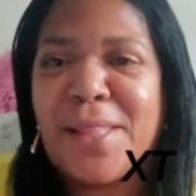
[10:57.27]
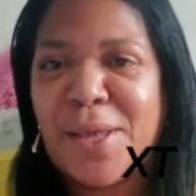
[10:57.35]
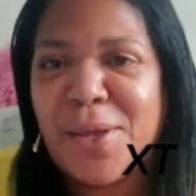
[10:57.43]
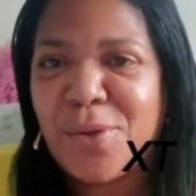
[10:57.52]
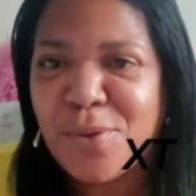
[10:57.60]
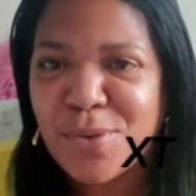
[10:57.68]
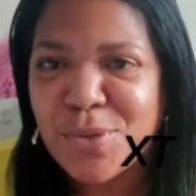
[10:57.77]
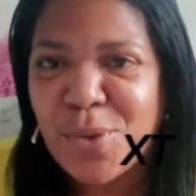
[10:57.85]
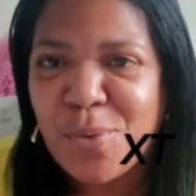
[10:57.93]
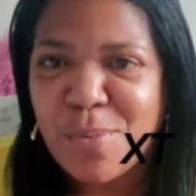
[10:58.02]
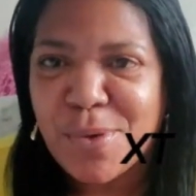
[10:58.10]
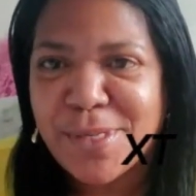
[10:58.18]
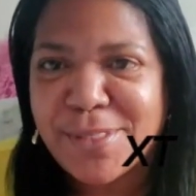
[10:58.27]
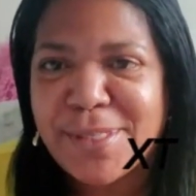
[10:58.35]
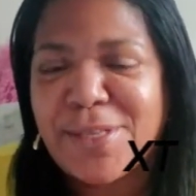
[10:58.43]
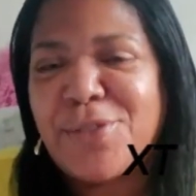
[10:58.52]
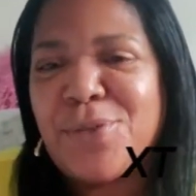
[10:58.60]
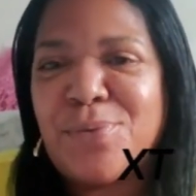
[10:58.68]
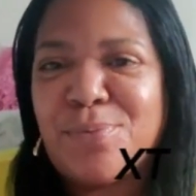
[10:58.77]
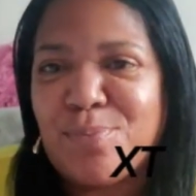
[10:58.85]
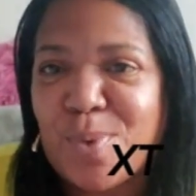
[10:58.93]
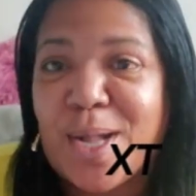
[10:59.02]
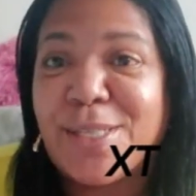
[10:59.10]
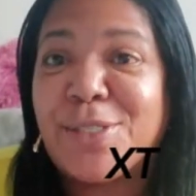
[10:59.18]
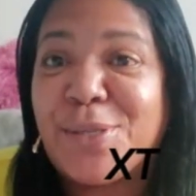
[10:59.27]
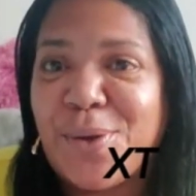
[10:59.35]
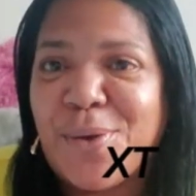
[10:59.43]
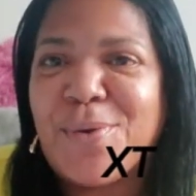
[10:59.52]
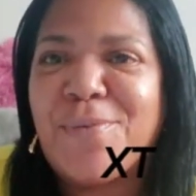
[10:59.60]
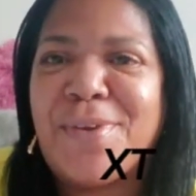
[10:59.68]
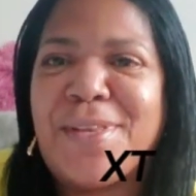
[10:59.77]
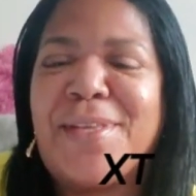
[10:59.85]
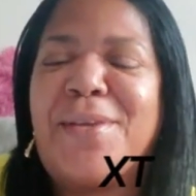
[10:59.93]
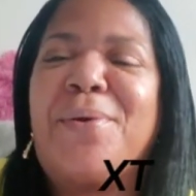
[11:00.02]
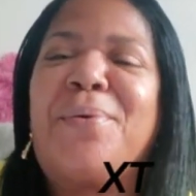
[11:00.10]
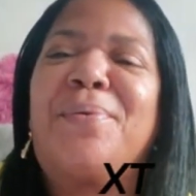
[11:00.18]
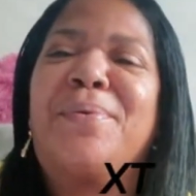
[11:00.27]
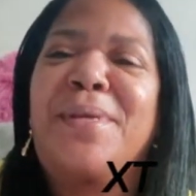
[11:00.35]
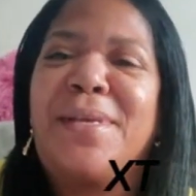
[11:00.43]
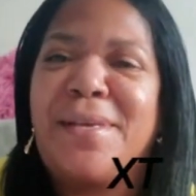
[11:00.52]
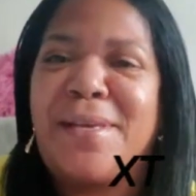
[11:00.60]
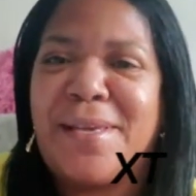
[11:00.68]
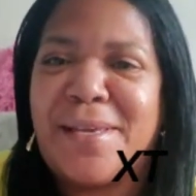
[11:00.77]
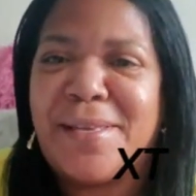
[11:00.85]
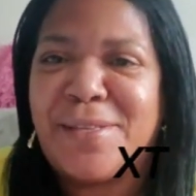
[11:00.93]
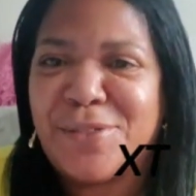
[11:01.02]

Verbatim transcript: thank you so much that you watched the whole video and